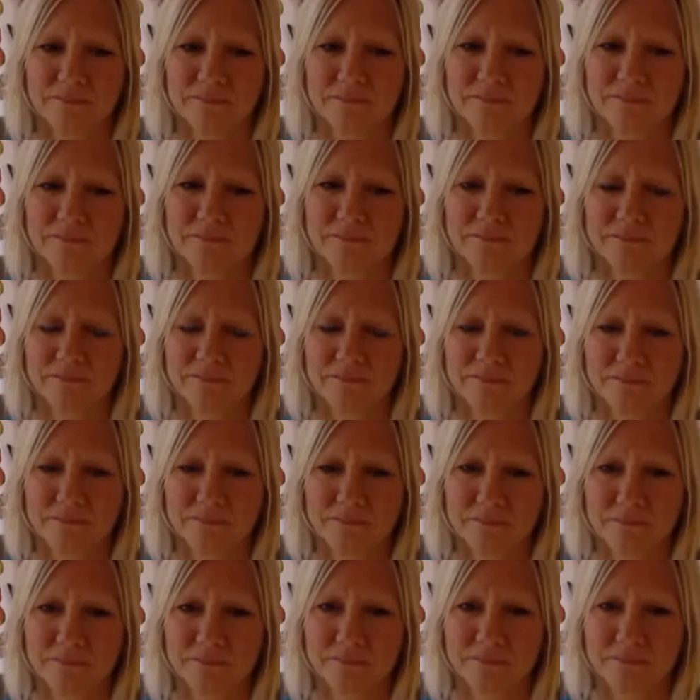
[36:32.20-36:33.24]

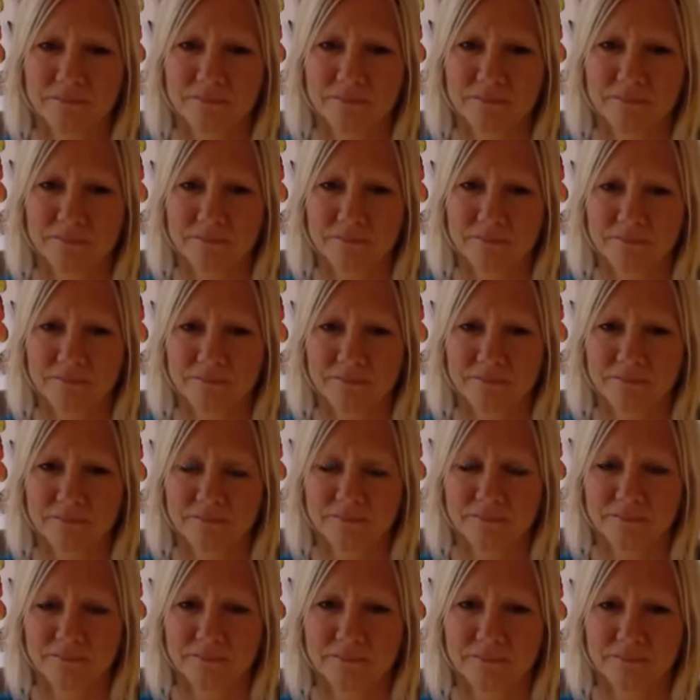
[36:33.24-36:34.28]

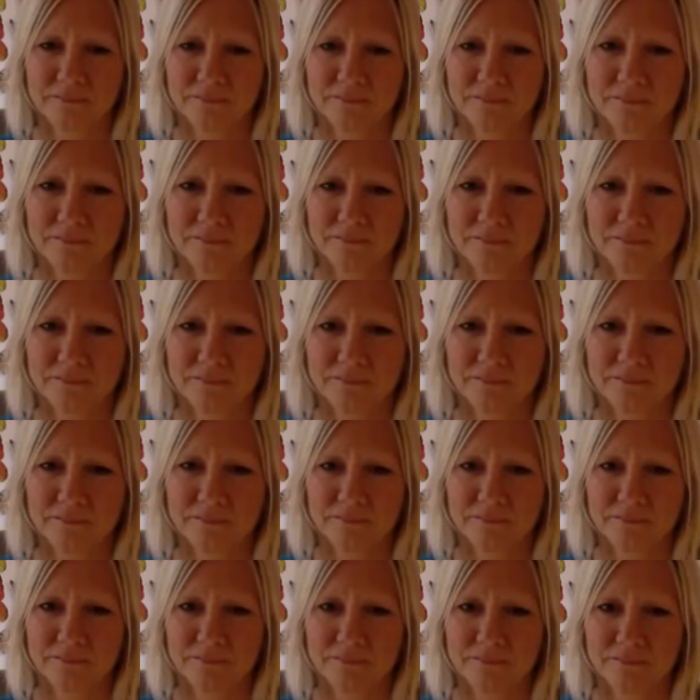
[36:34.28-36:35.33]

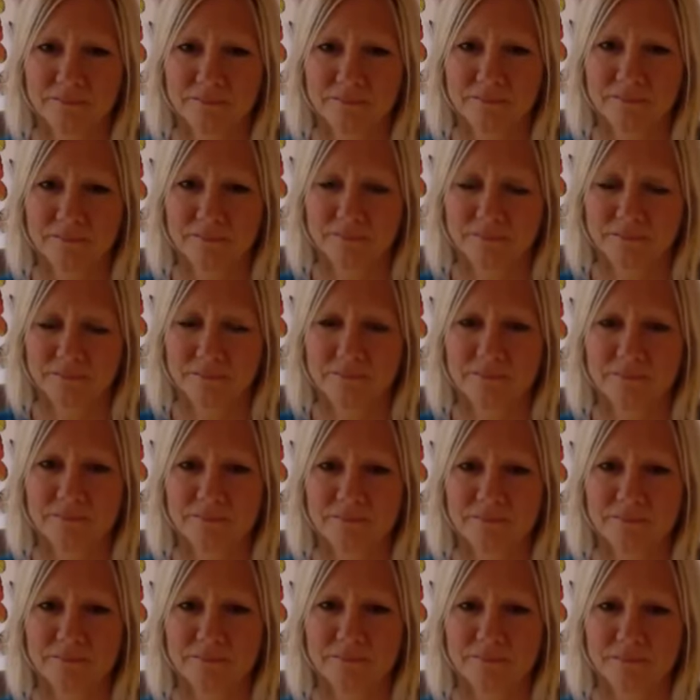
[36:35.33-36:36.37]

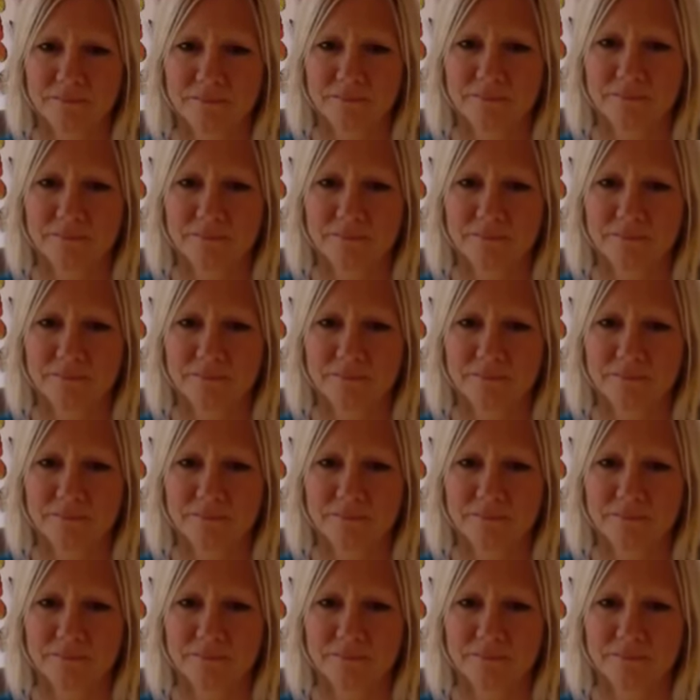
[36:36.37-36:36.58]
[no speech]